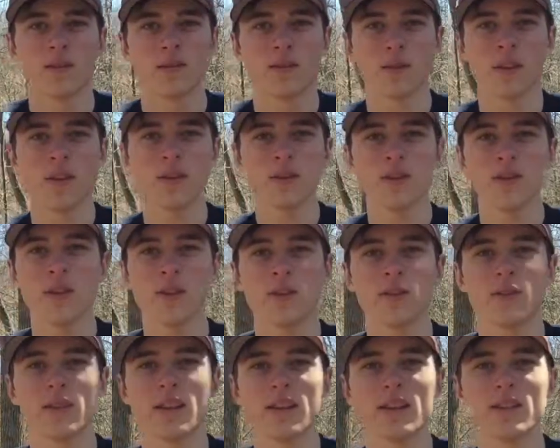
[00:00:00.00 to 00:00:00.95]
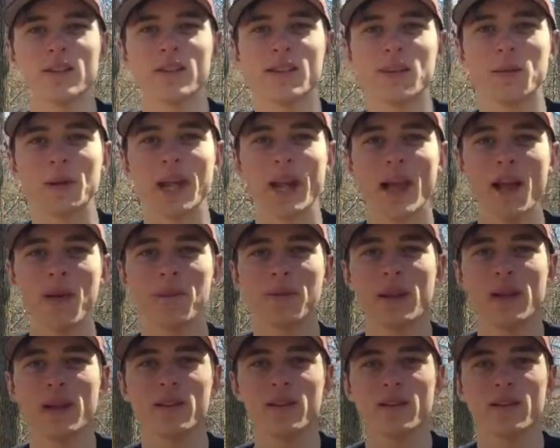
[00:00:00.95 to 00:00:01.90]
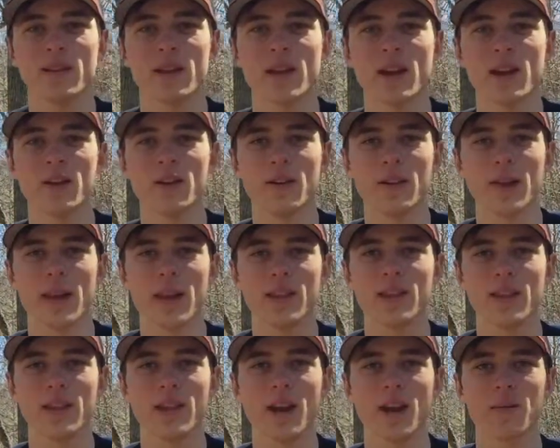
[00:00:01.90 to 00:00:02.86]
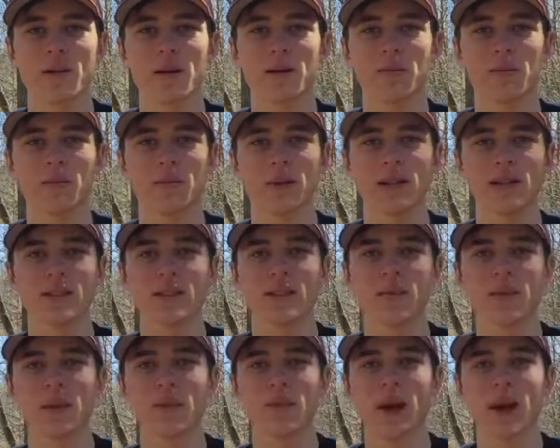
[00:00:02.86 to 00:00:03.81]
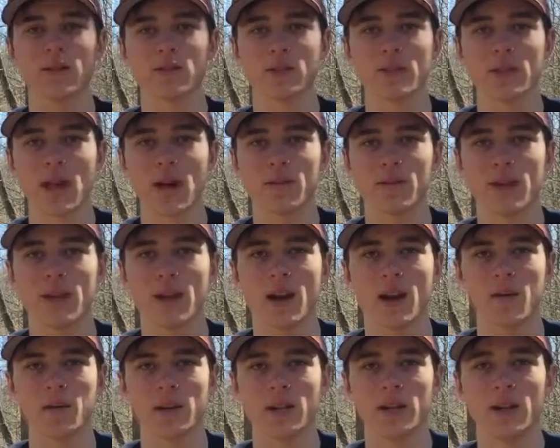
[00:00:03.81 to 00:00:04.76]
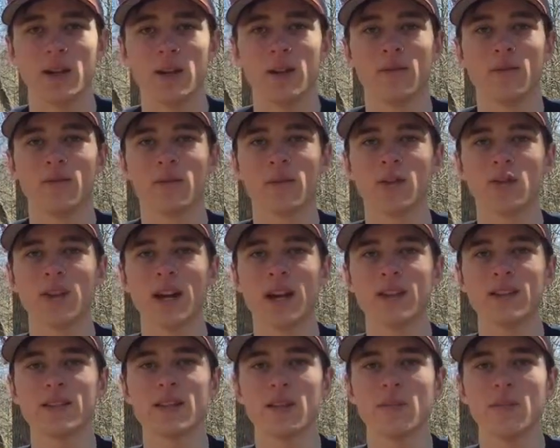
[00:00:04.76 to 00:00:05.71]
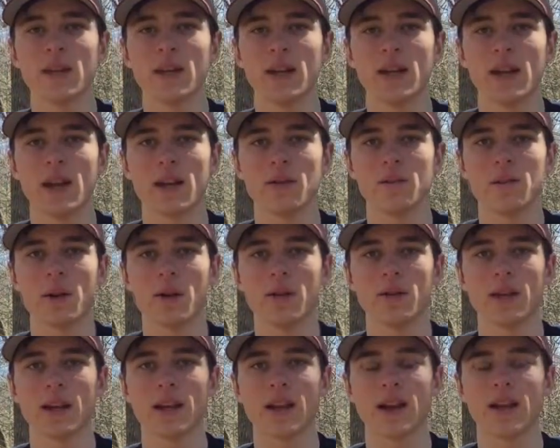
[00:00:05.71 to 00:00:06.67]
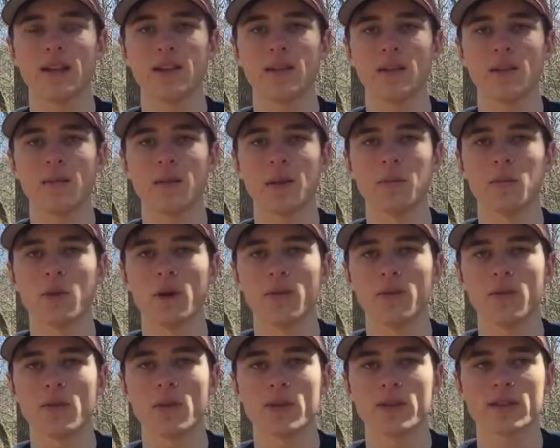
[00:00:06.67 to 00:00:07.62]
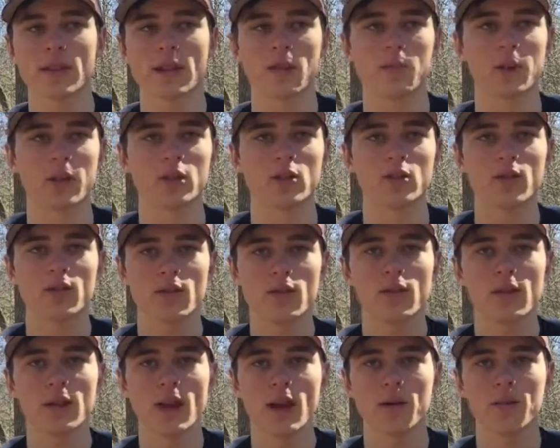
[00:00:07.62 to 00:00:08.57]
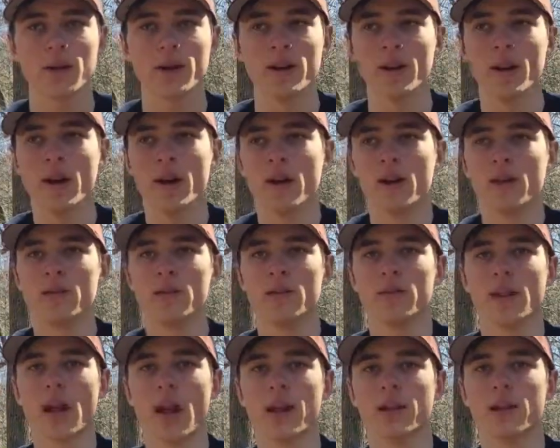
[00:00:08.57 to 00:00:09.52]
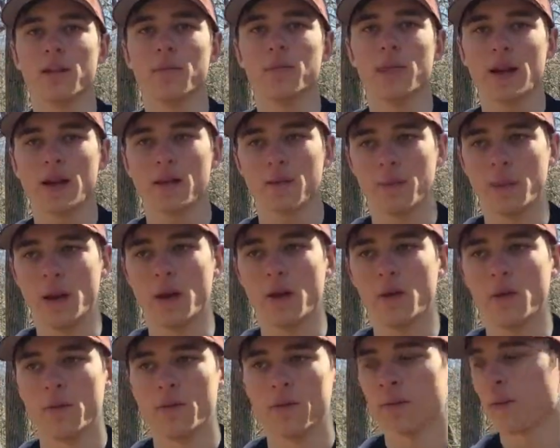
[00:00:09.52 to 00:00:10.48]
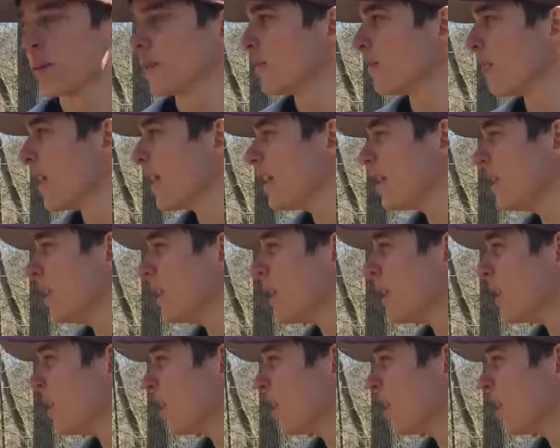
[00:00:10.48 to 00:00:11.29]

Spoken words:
For those of you who didn't see what happened, the arrow hit the armor, but it simply bounced off the armor. To try and see if we can get a bow that has a little bit more force that can punch through the armor, we've gotten a bigger bow. Ready?